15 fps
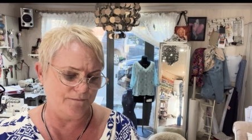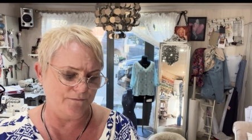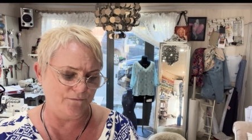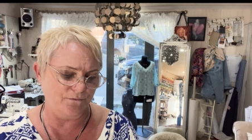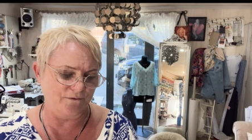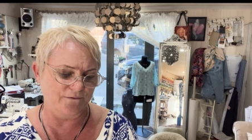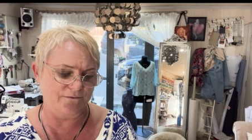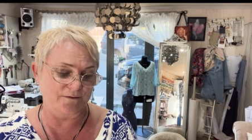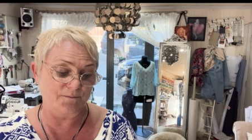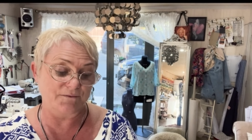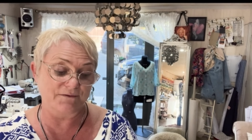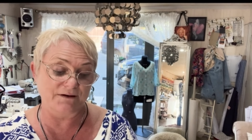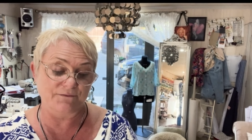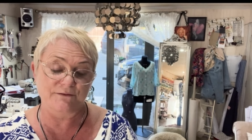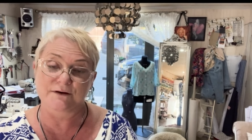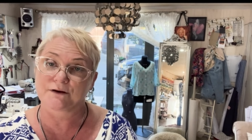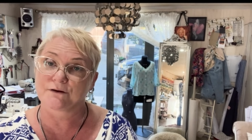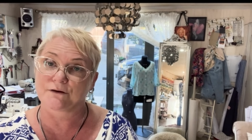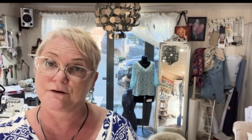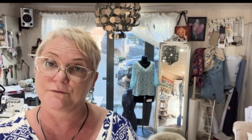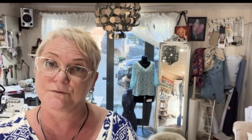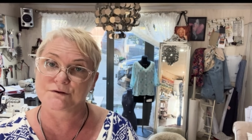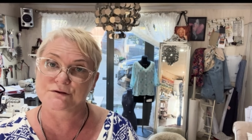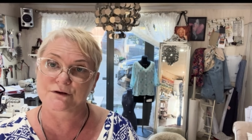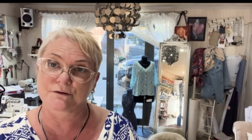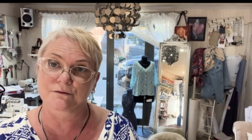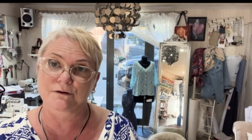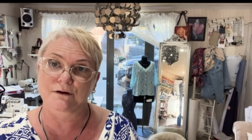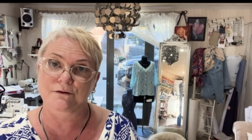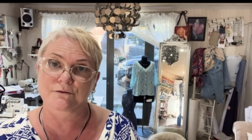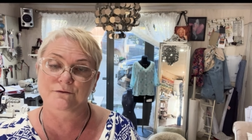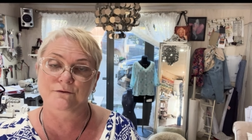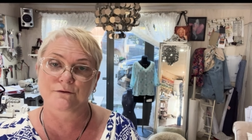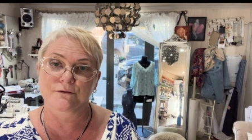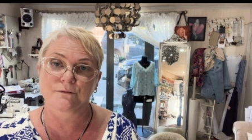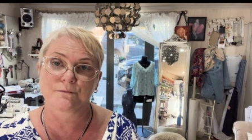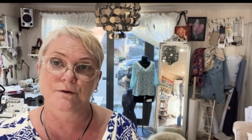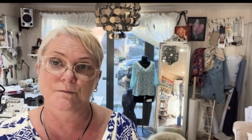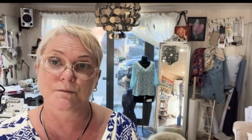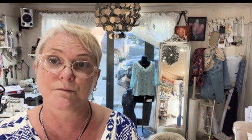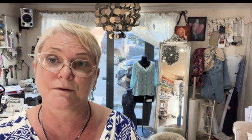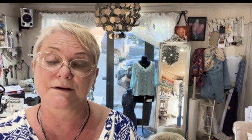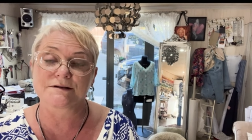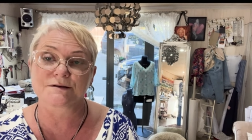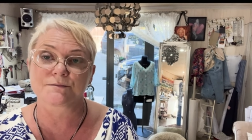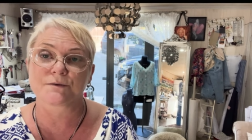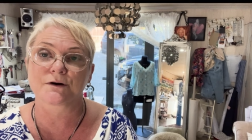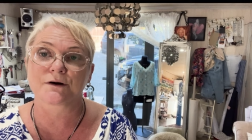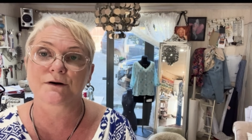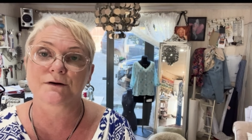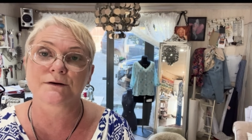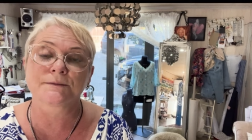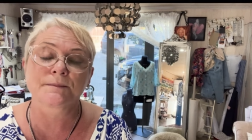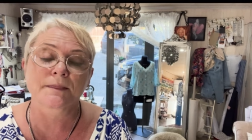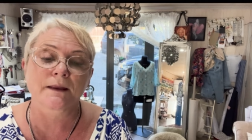with some stuff that I got, which I'll go through probably tomorrow.